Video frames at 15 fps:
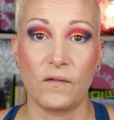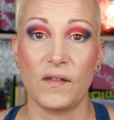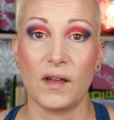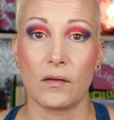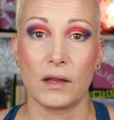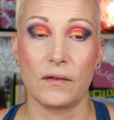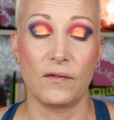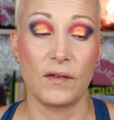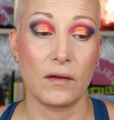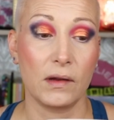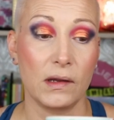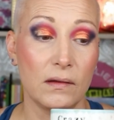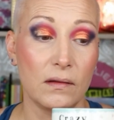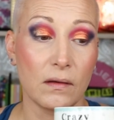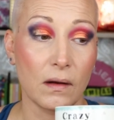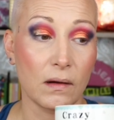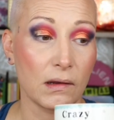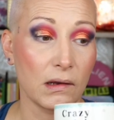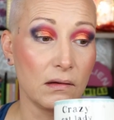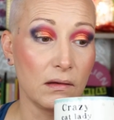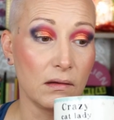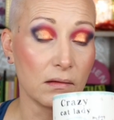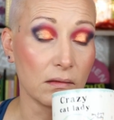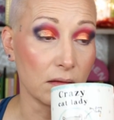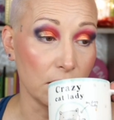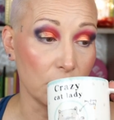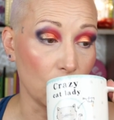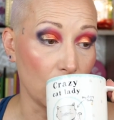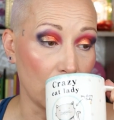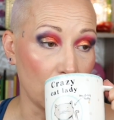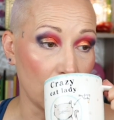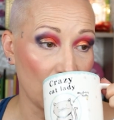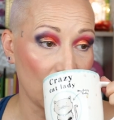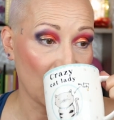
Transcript: Very, very dark and deep. Wow.